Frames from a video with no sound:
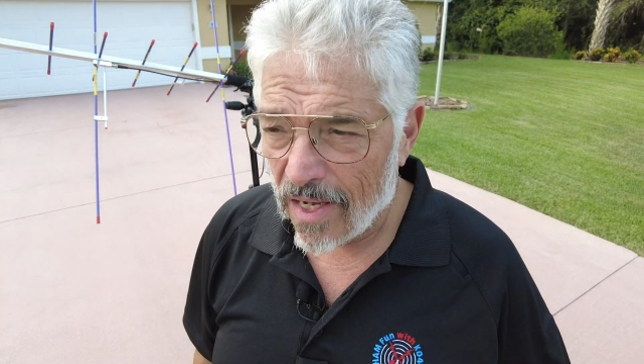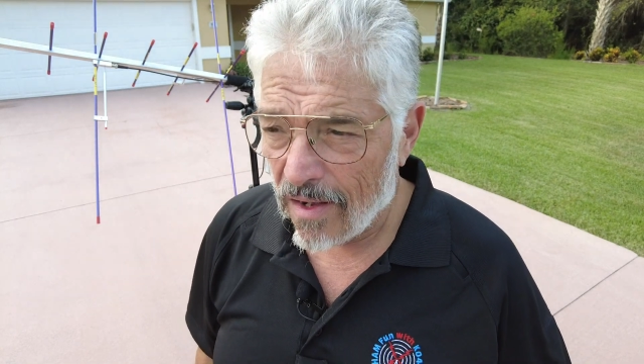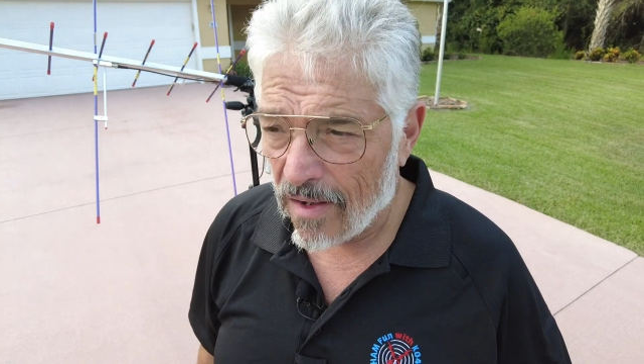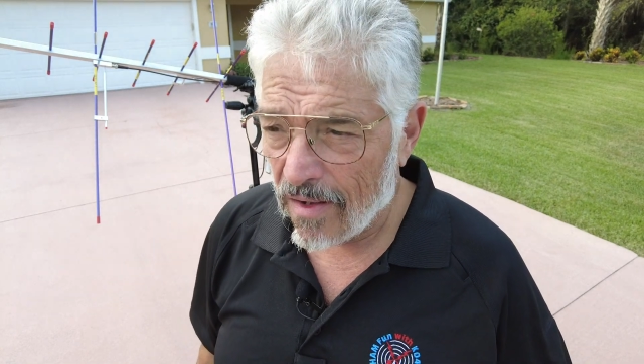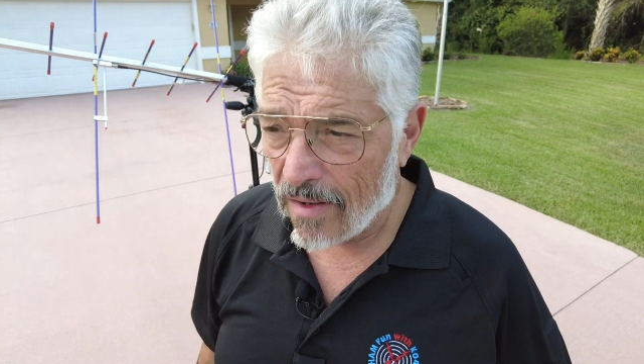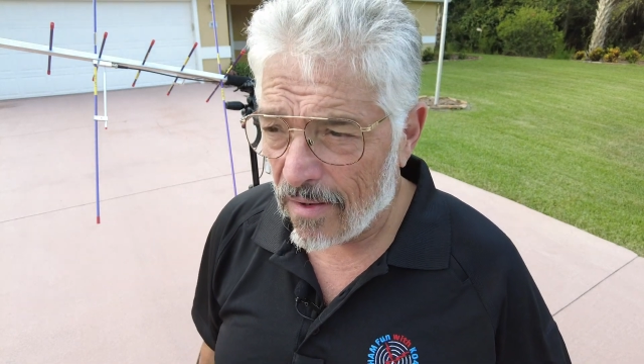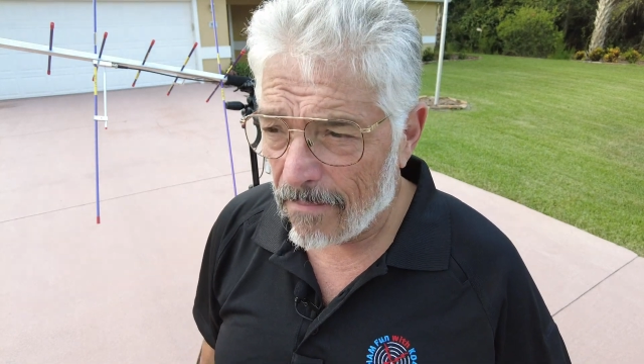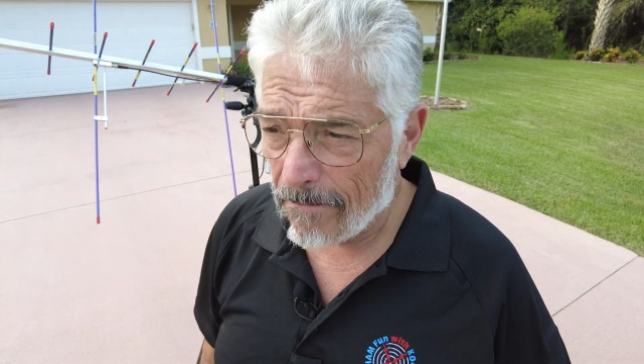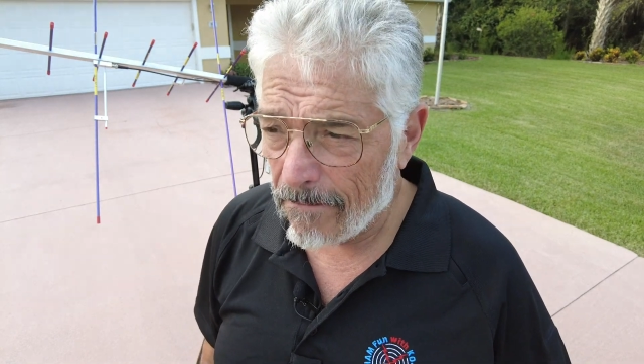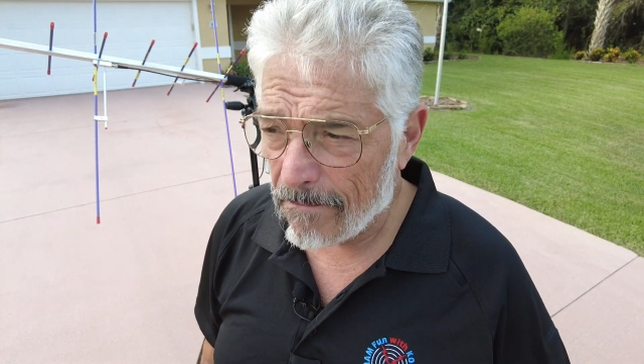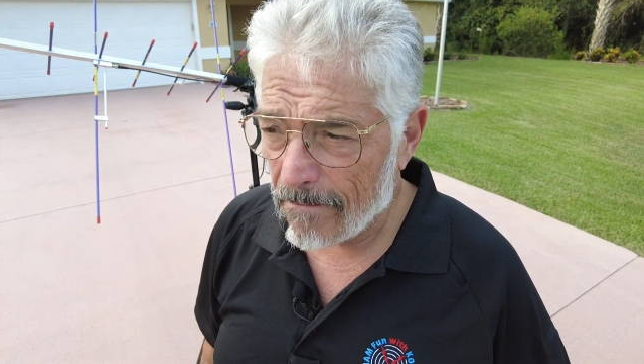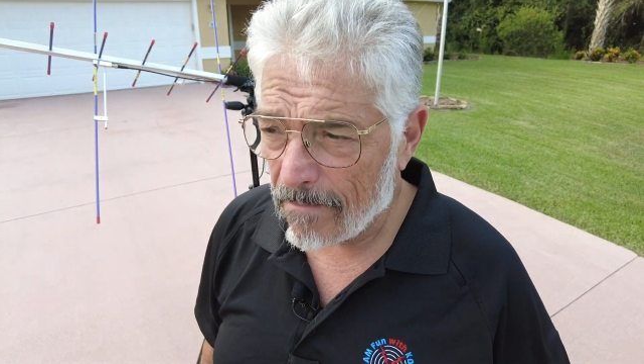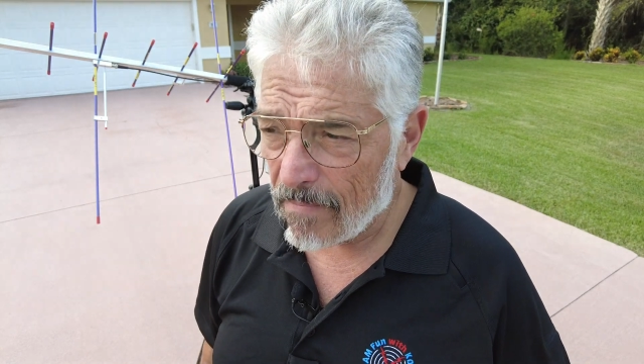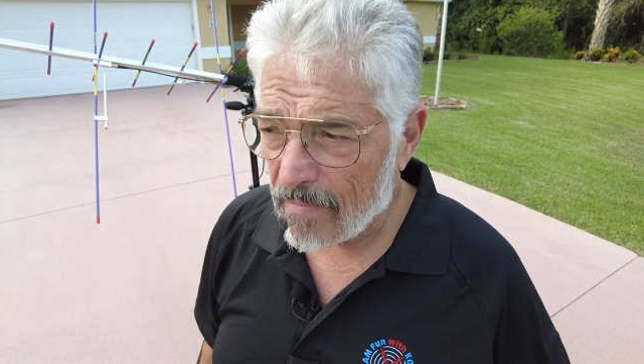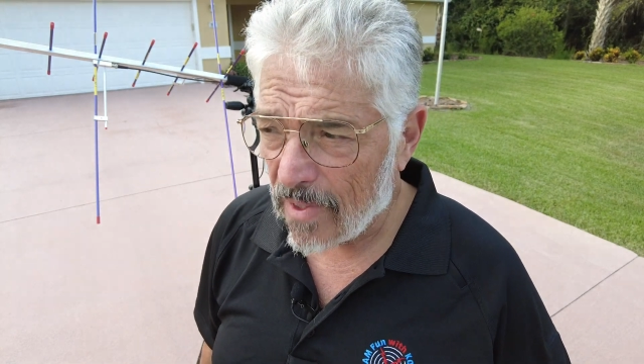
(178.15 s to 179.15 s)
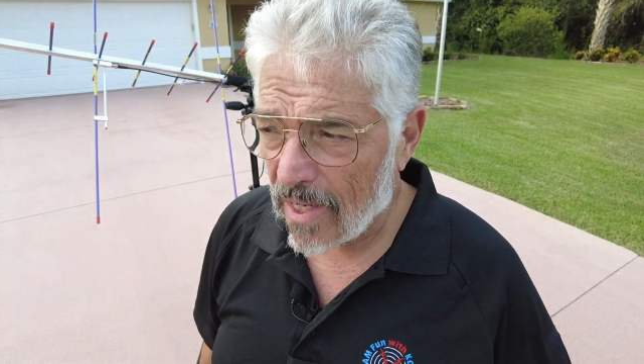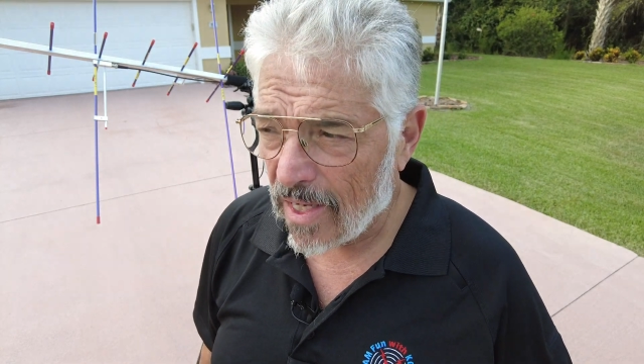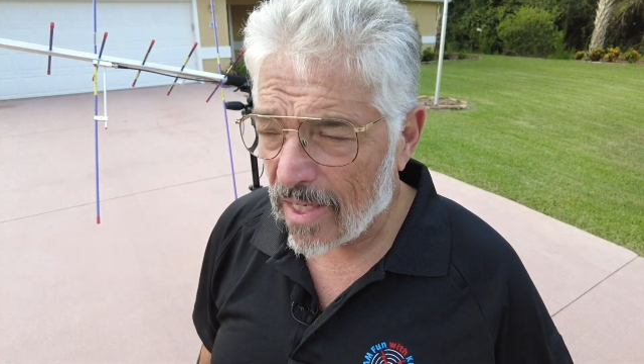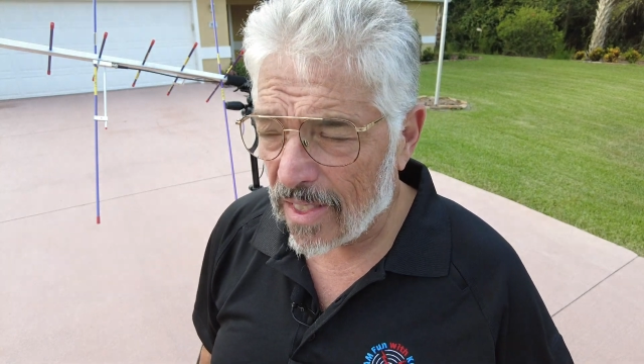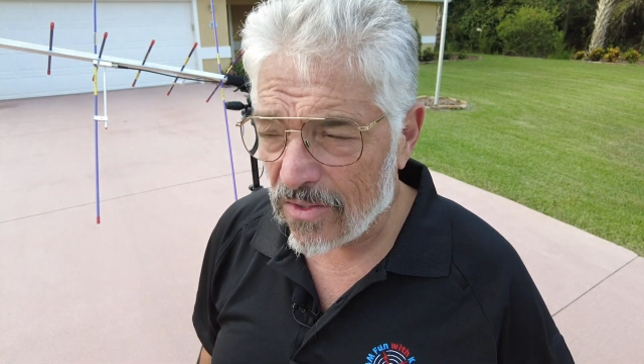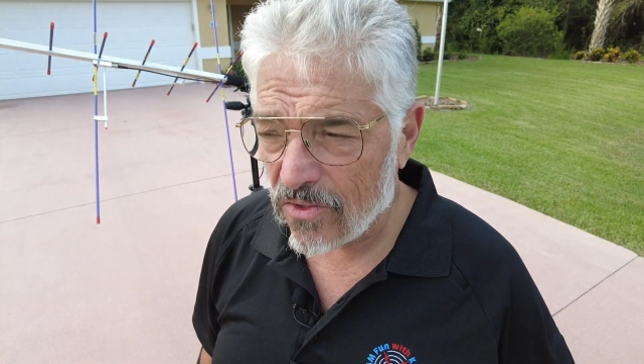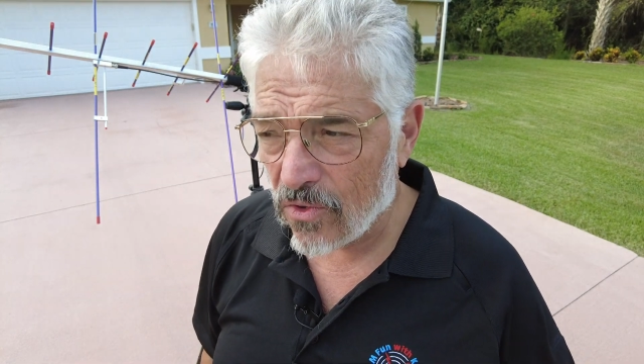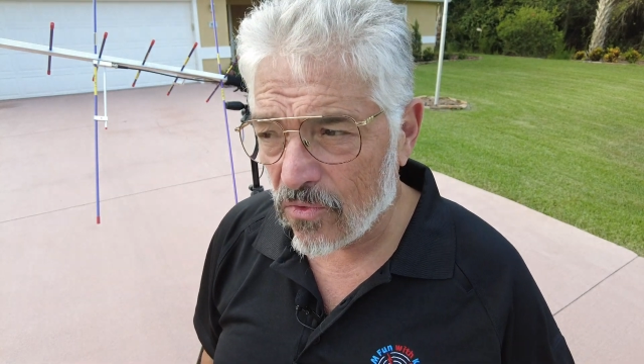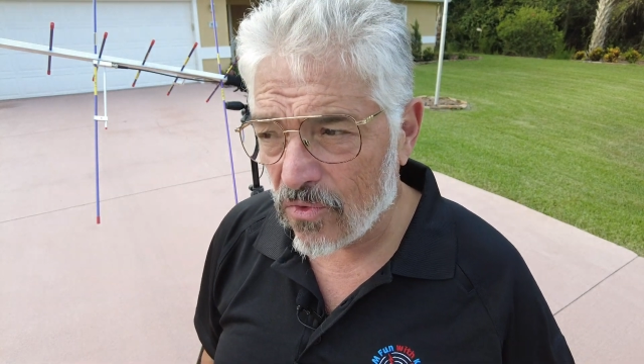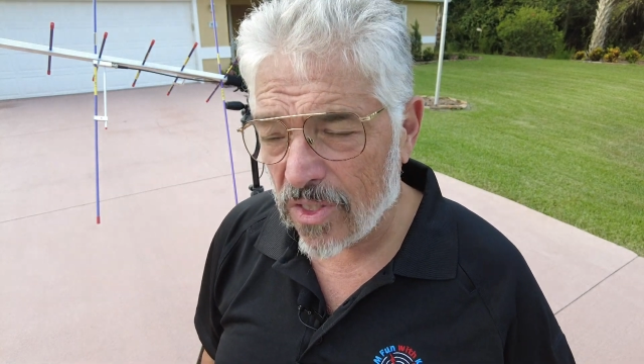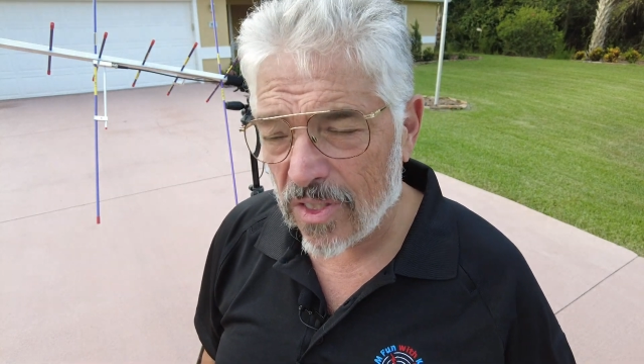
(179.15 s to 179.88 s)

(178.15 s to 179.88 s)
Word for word: Um, and I don't